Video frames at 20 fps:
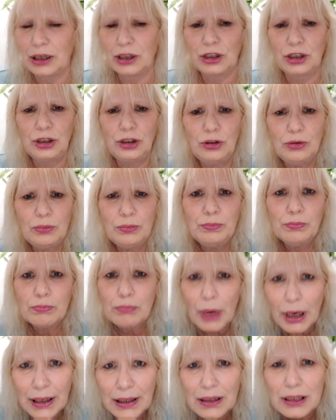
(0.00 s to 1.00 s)

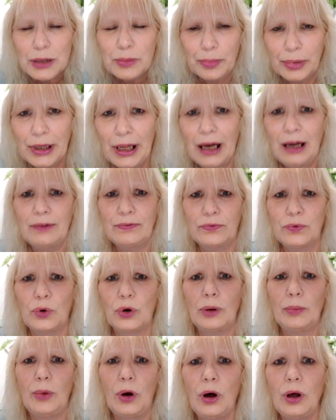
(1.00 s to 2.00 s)
humongous
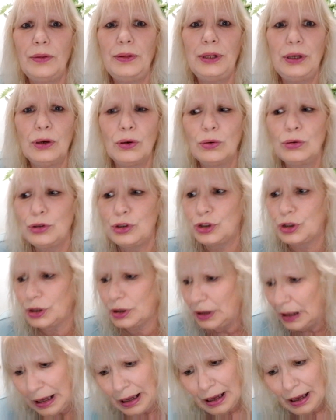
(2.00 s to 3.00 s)
platform on the
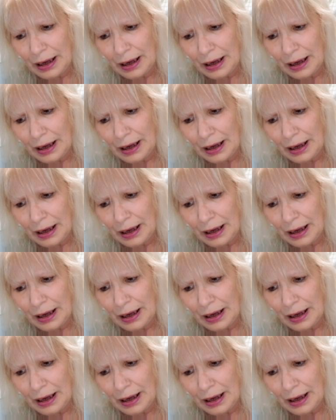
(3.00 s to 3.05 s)
ocean